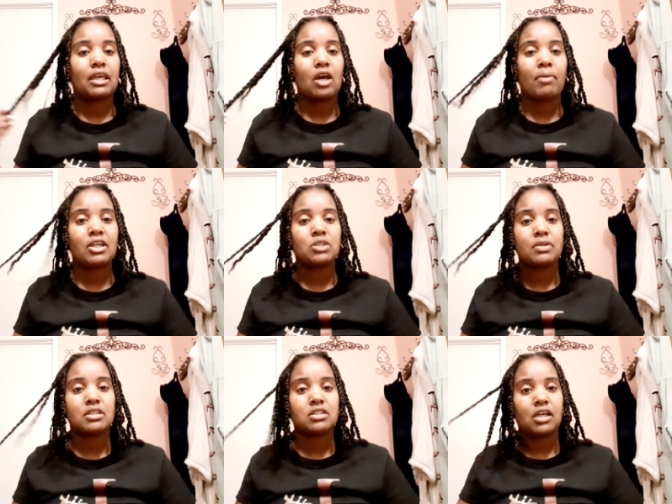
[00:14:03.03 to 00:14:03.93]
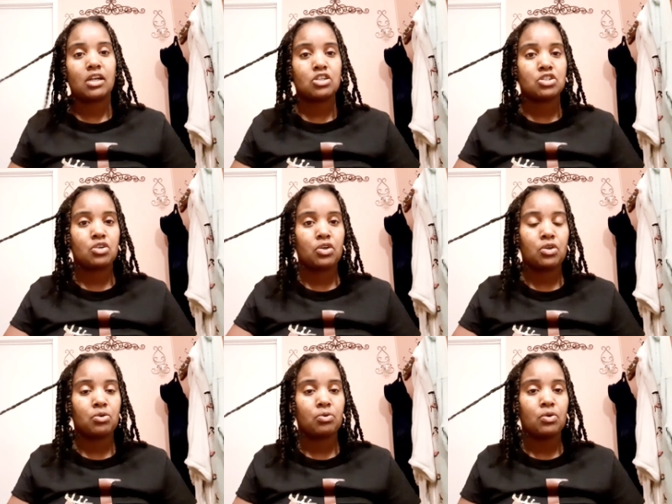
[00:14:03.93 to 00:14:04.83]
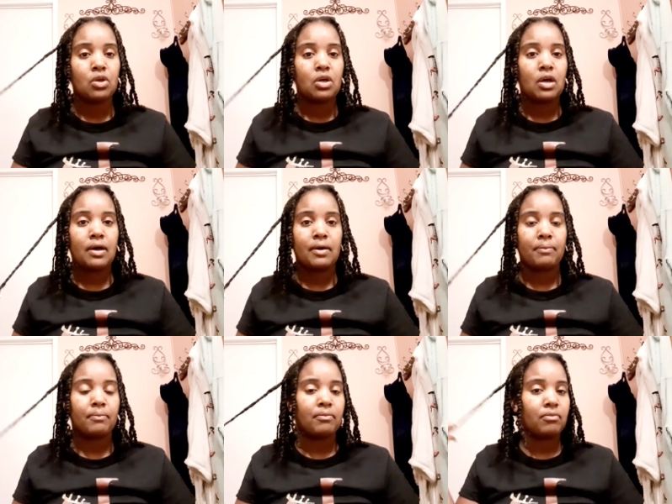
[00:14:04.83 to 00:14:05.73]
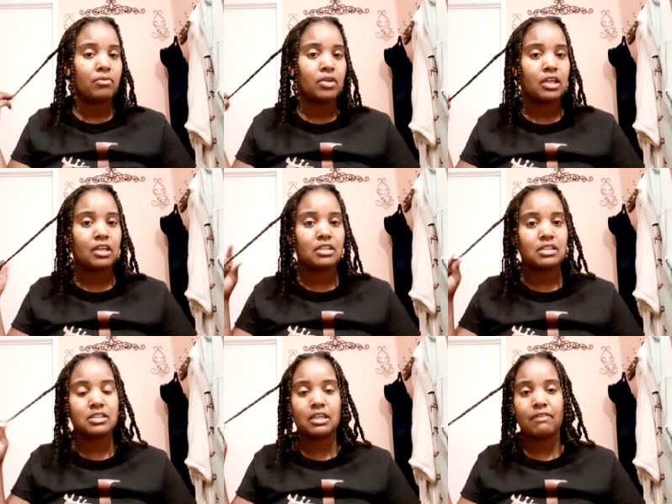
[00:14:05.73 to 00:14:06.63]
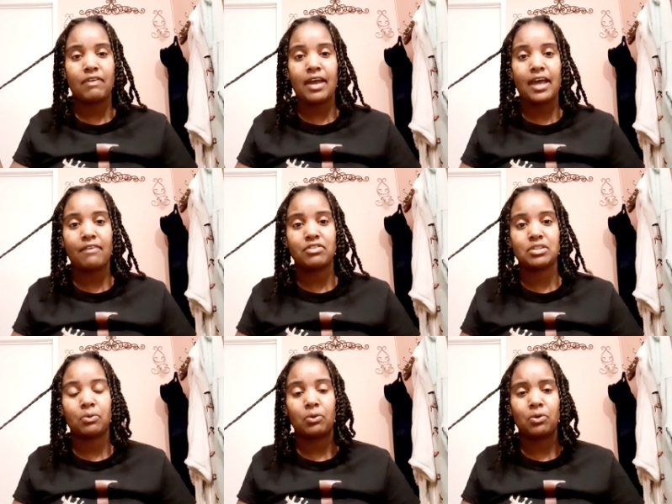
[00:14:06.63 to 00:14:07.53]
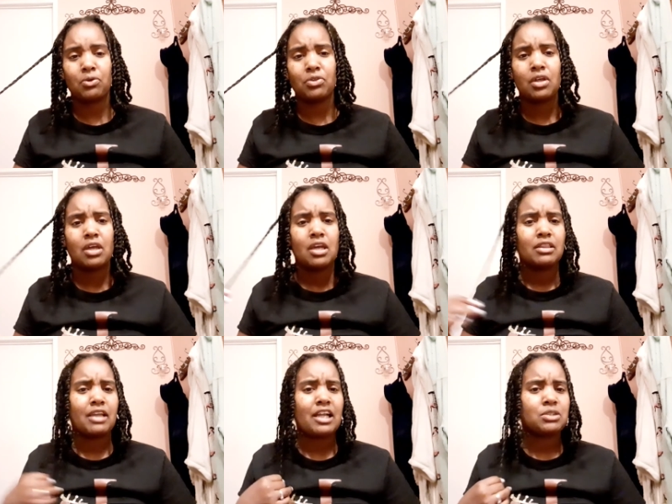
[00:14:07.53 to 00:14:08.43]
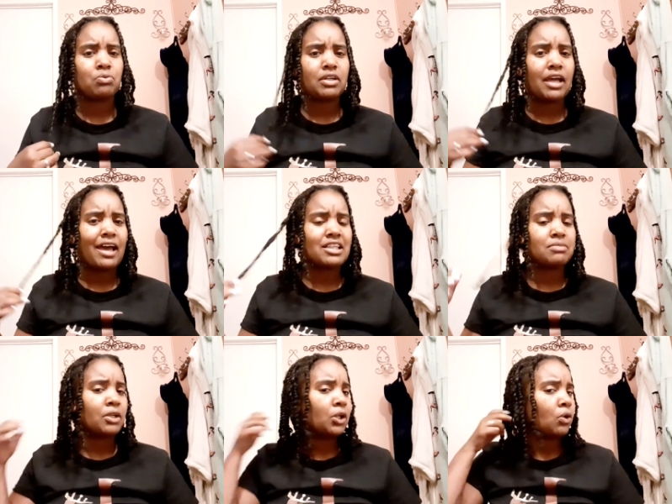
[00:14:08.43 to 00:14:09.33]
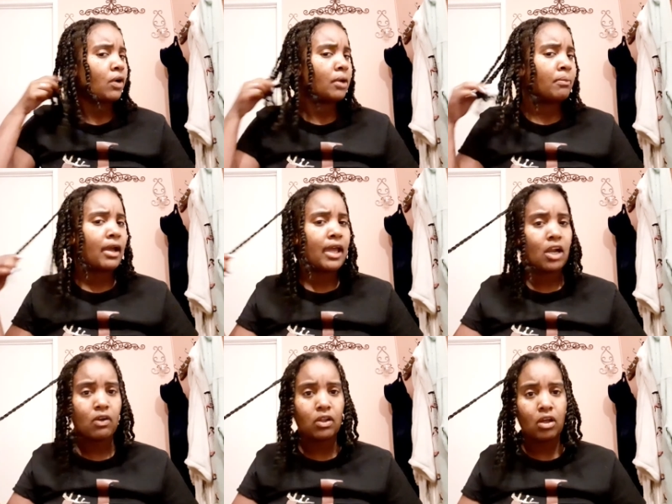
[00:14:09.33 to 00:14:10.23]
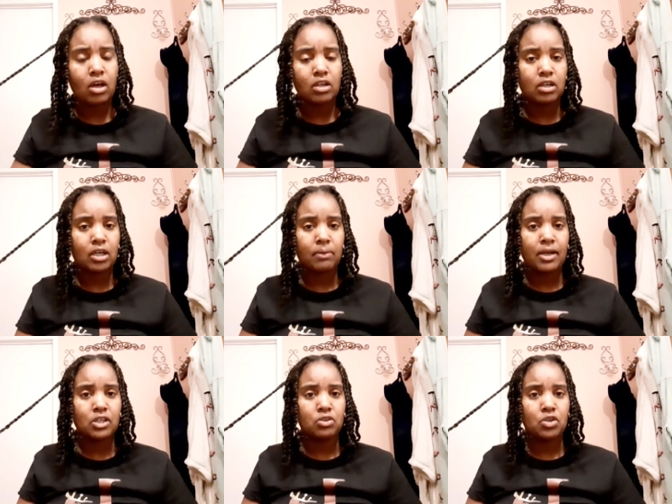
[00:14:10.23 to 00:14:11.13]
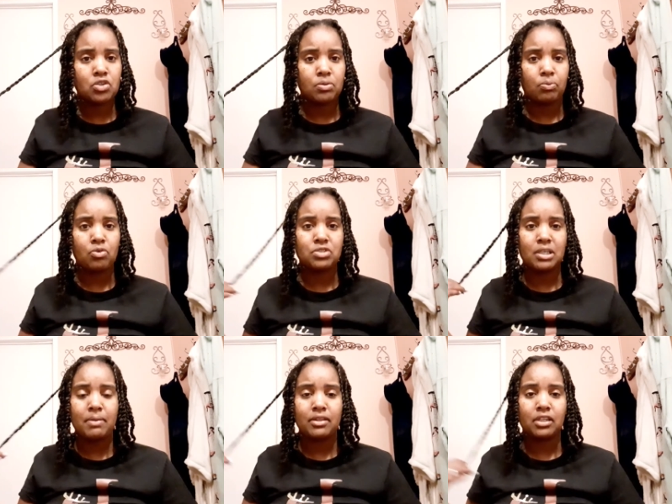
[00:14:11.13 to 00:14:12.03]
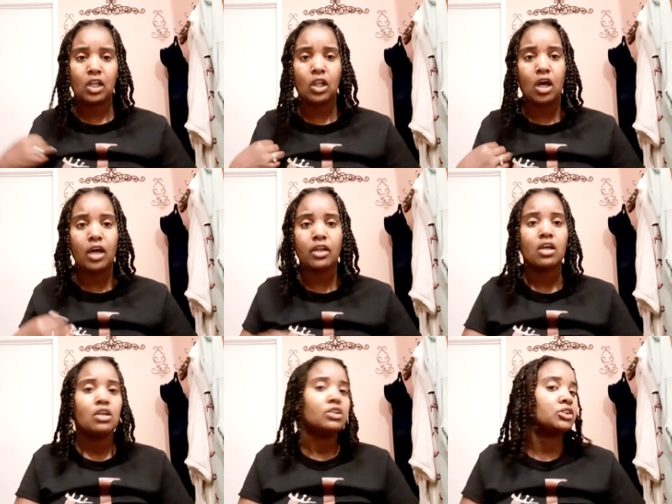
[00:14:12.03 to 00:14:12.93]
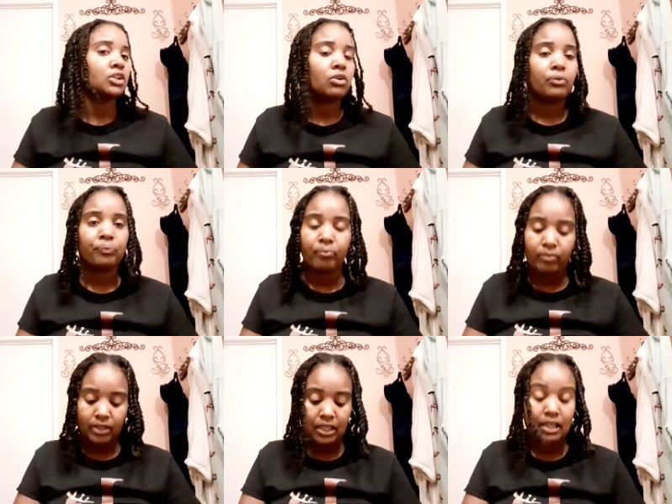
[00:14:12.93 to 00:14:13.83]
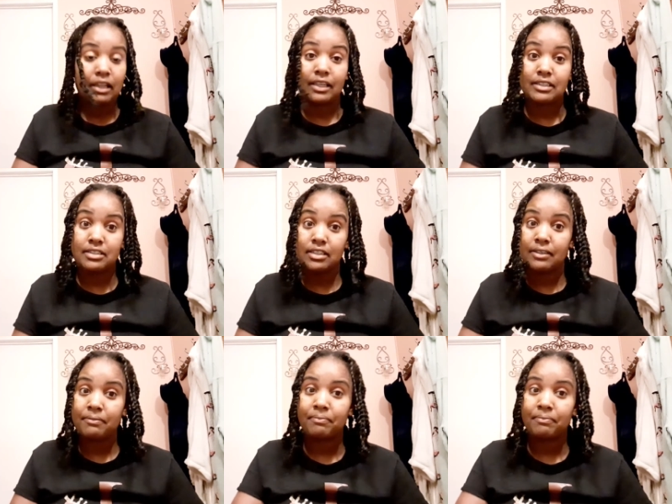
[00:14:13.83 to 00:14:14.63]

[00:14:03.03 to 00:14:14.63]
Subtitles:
out my twist, to kind of show you, to see if I have some growth. That's what has been growing my hair a lot. I do use the protein method a lot, so let's see.